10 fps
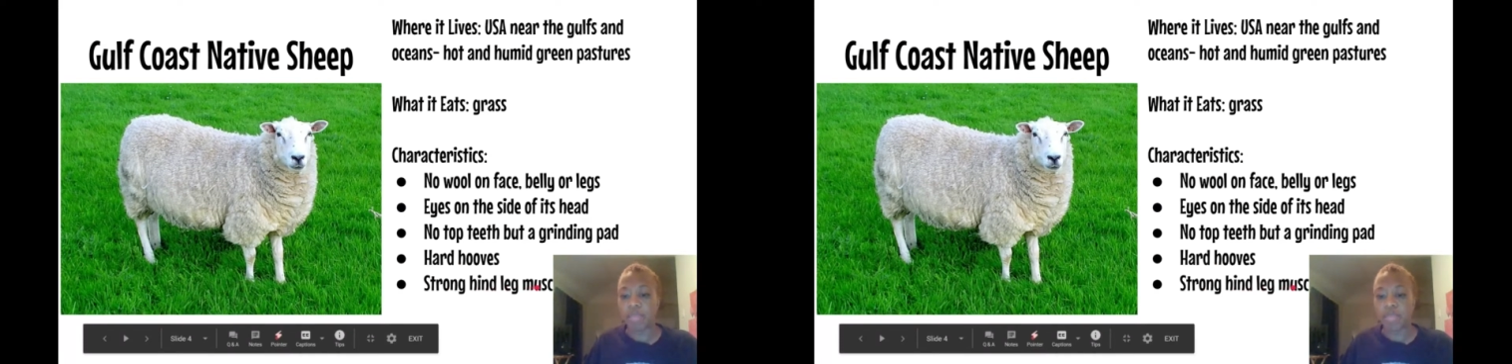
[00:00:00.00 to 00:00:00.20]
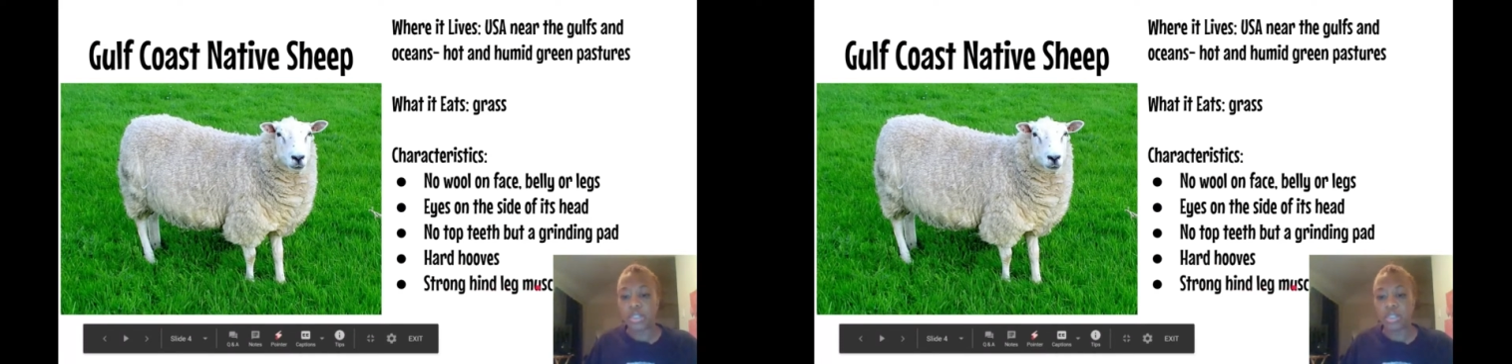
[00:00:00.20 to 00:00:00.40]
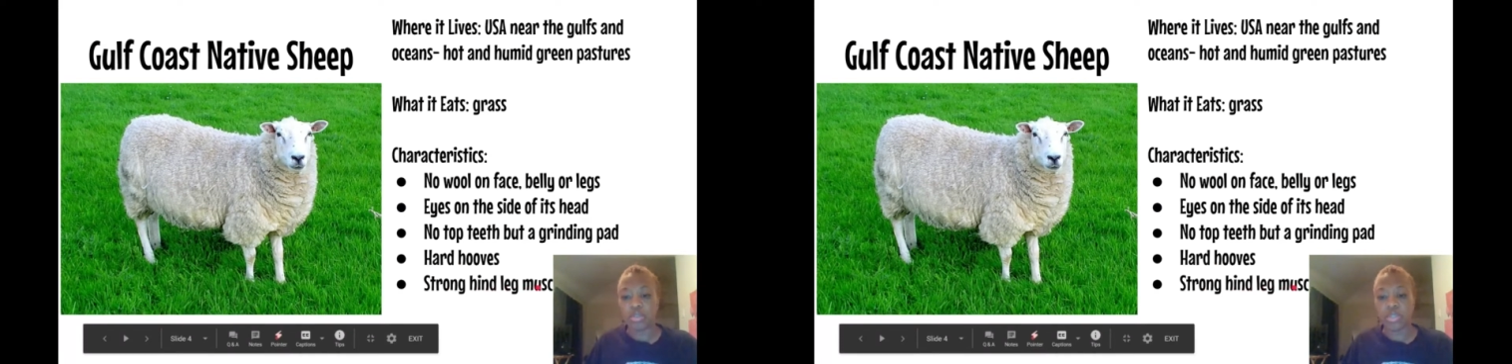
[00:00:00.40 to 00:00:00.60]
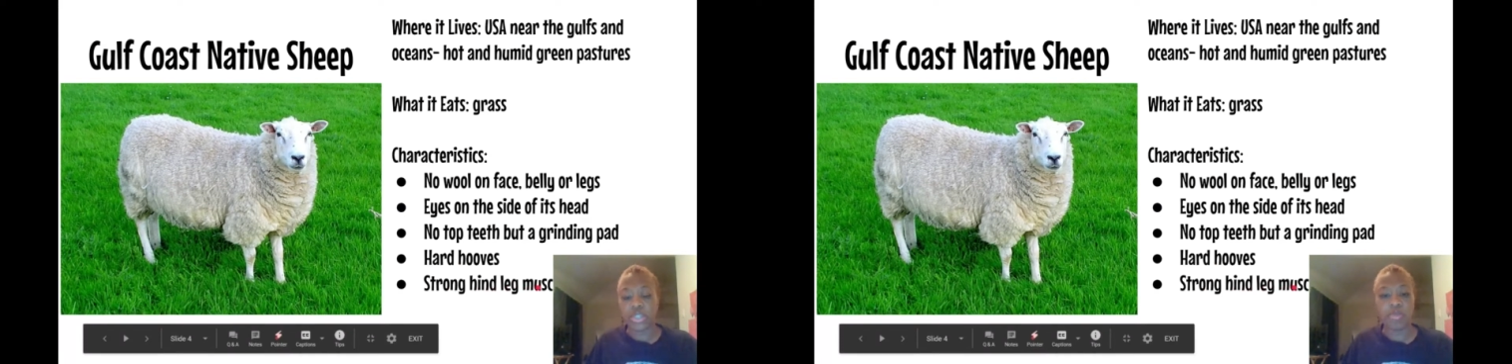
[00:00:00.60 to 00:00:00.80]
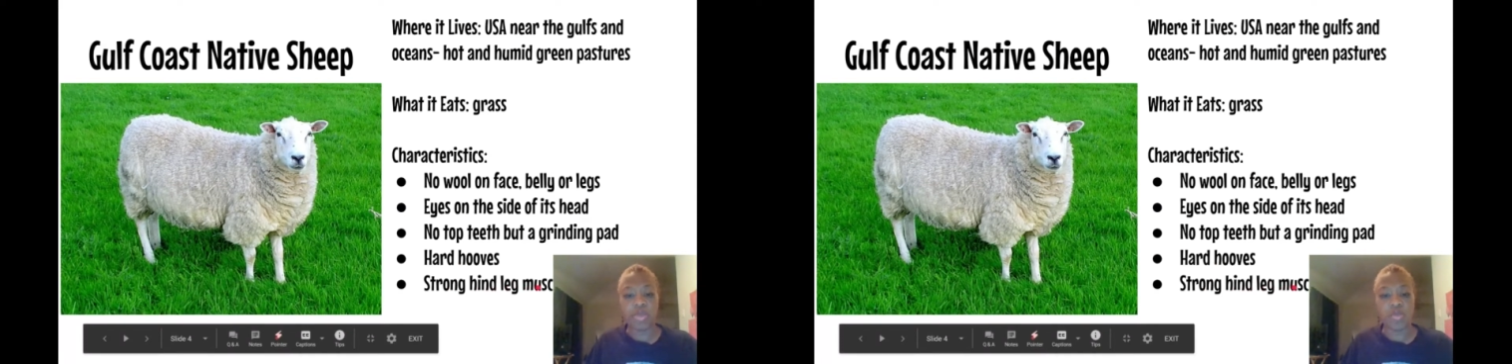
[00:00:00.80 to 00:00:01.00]
muscles
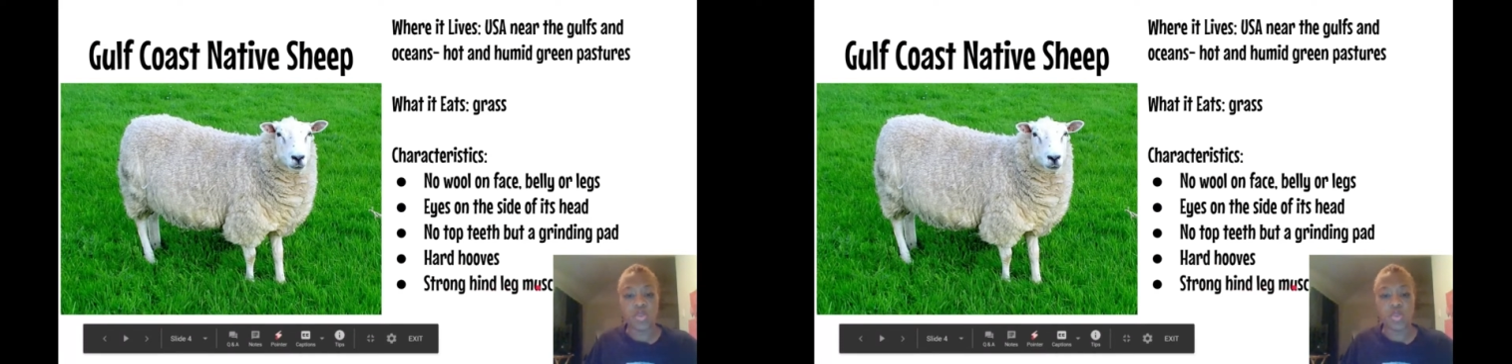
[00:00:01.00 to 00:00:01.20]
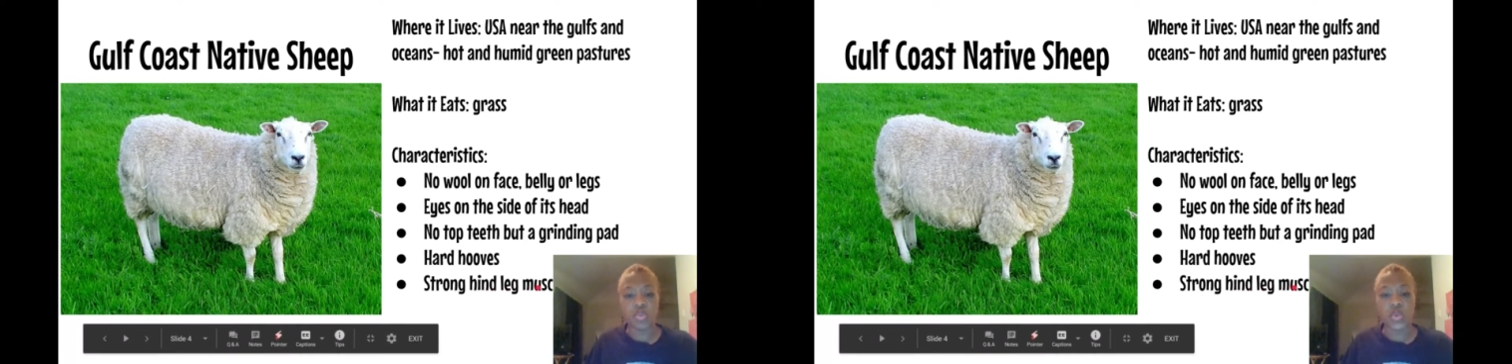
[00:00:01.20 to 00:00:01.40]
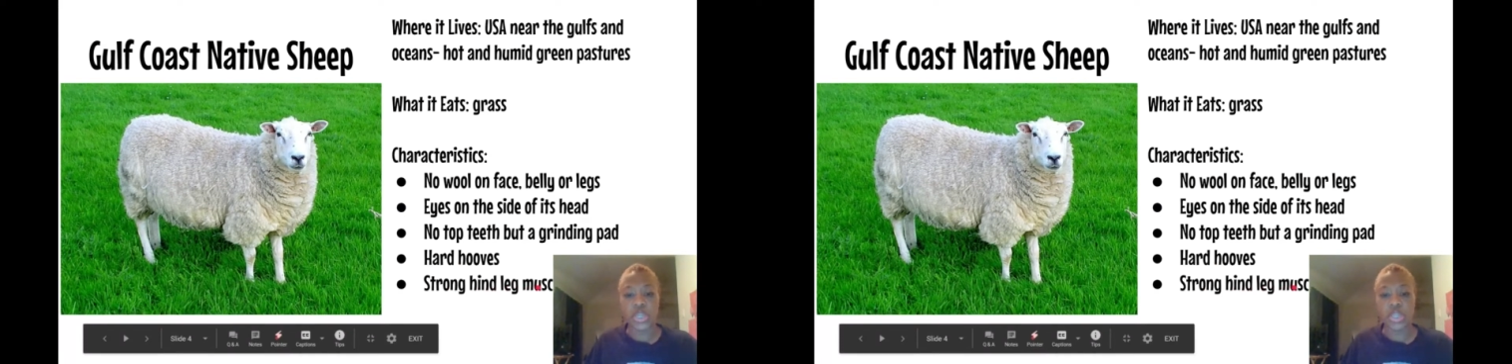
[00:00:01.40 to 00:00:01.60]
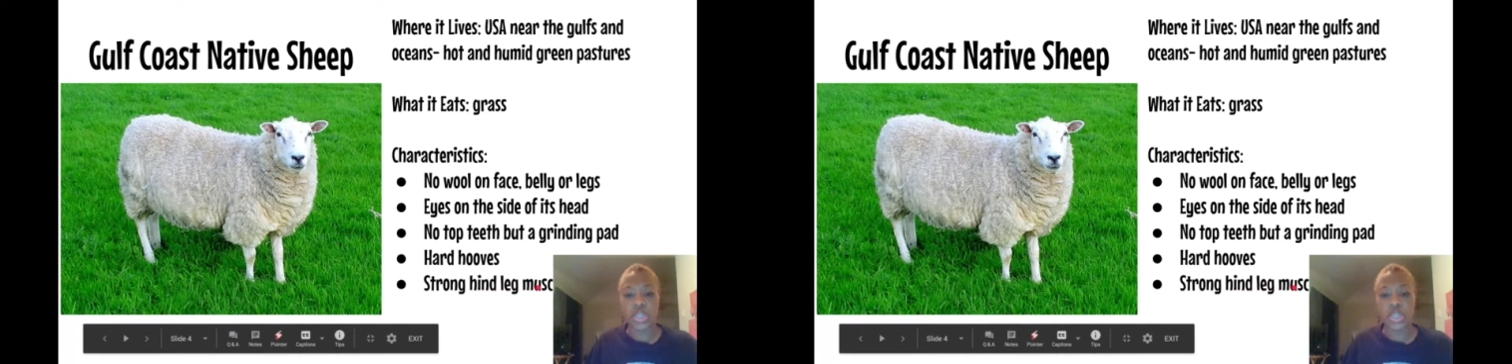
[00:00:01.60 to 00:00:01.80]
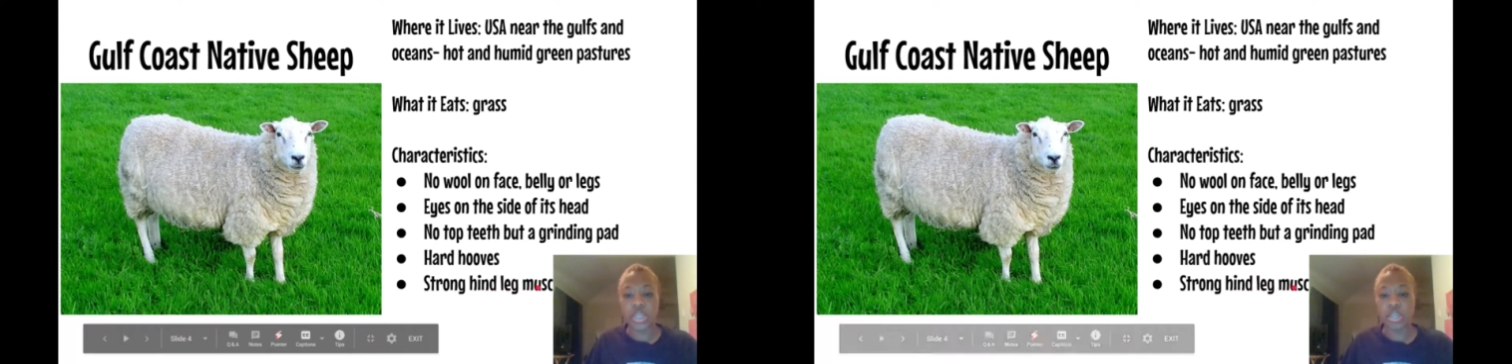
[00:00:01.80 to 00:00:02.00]
help it move
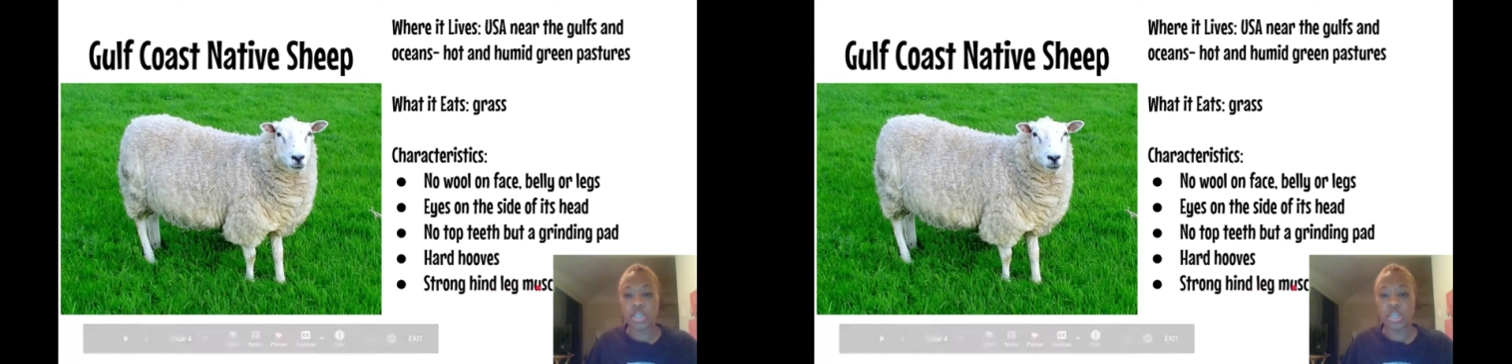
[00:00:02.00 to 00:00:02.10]
quickly.